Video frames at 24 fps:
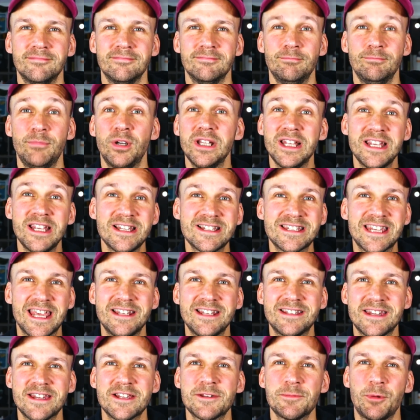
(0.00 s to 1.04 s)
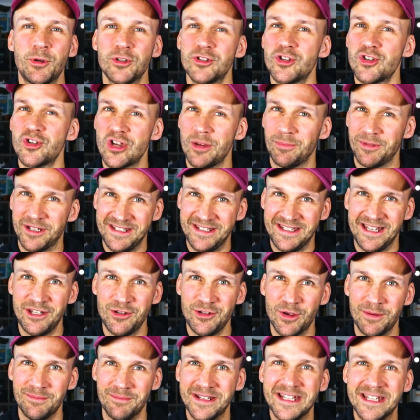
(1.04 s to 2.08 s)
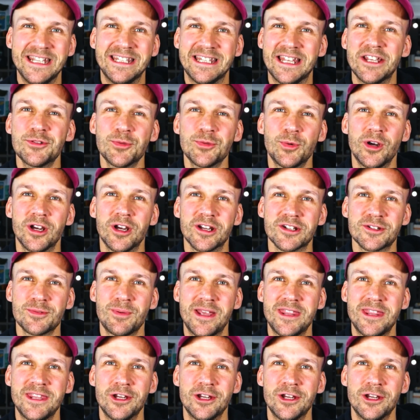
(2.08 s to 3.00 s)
But let's get into the sponsorship continuum. This works whether you're